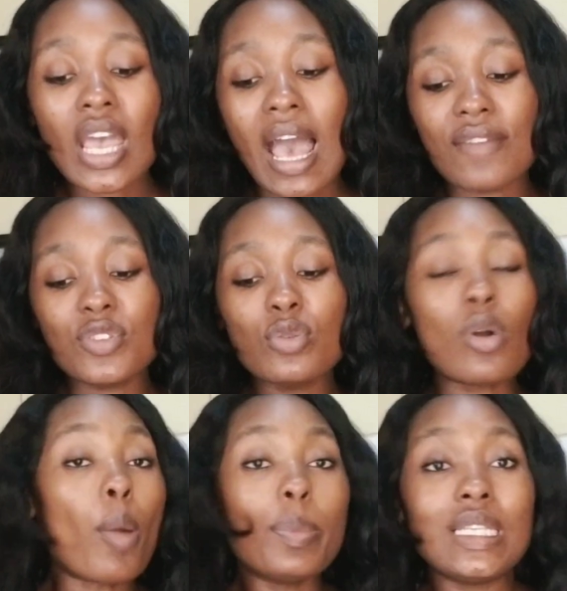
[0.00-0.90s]
Have you
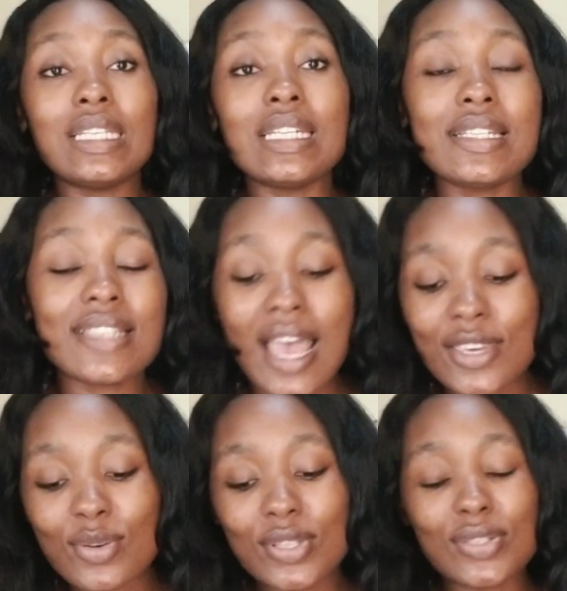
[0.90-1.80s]
copied it? Are
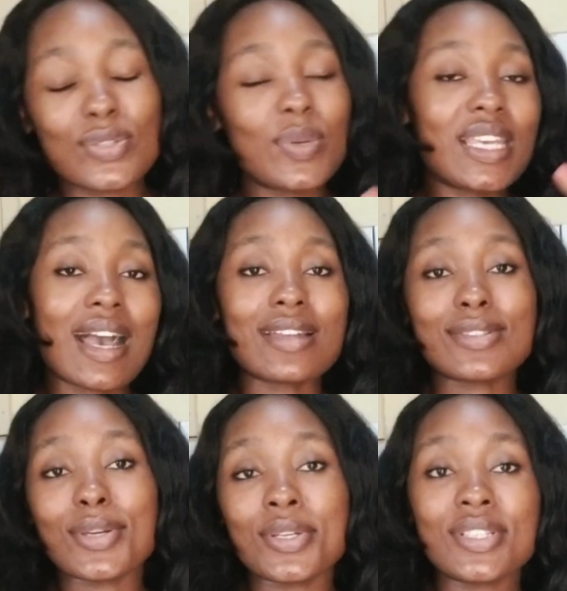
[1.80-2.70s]
you going to tweak and
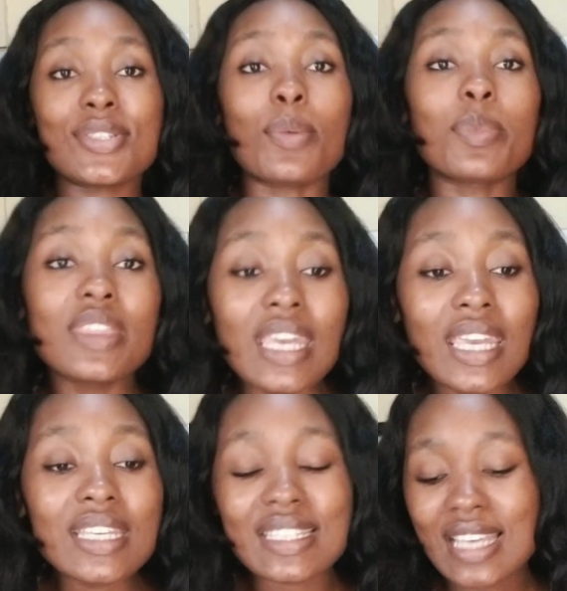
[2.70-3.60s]
turn some
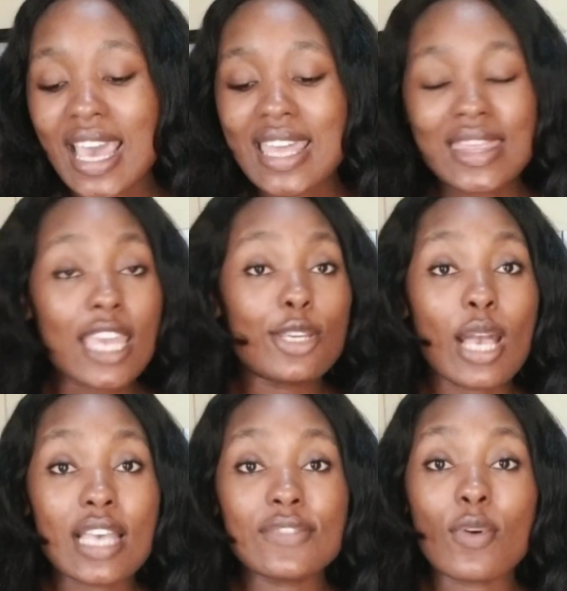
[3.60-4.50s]
things? Thank you
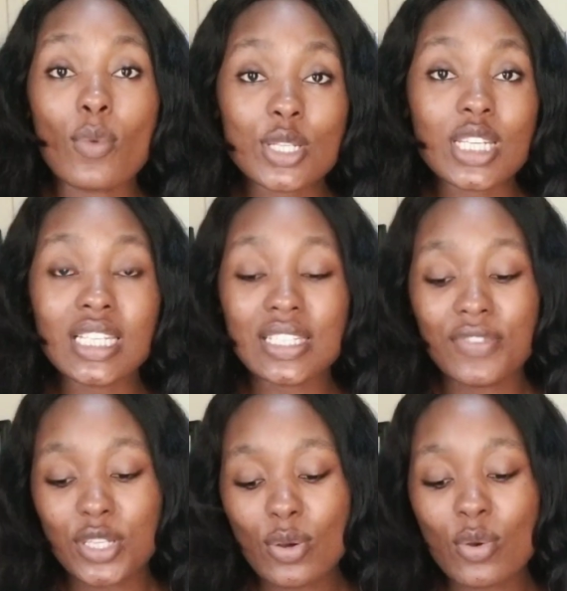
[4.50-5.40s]
guys for watching this
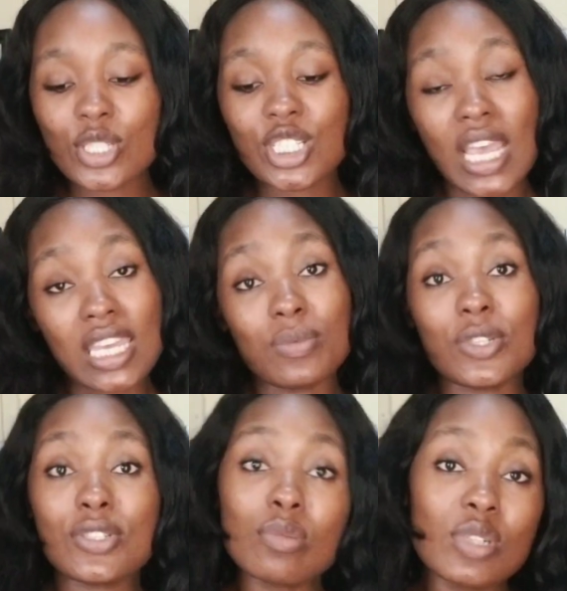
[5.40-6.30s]
video. Share it with
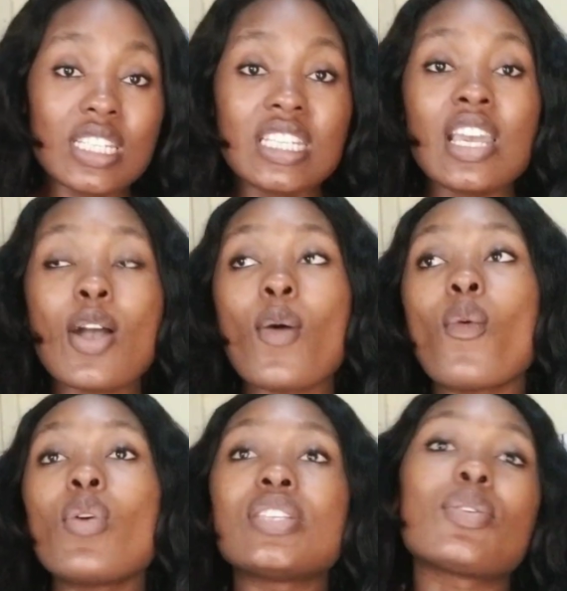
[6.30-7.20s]
somebody
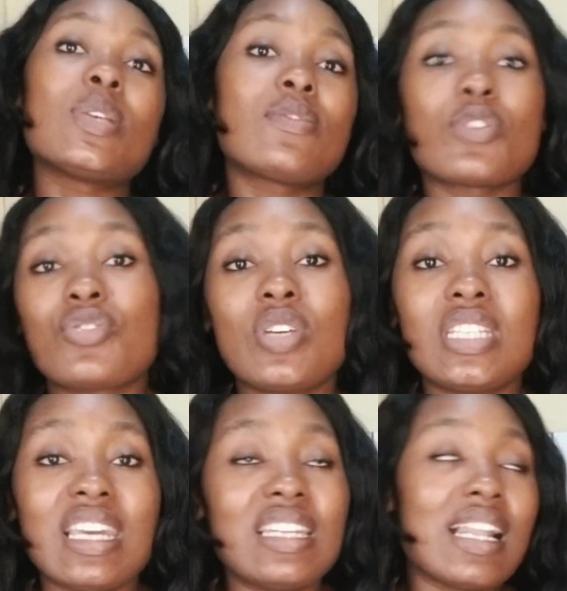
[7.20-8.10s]
who is always
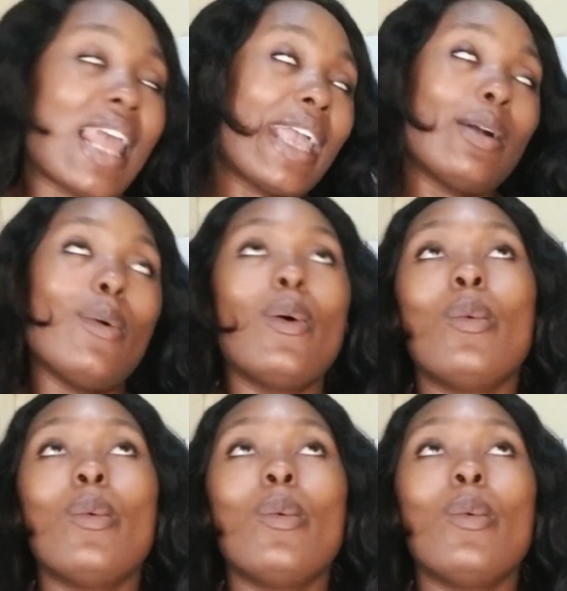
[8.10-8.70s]
frustrated, like, oh,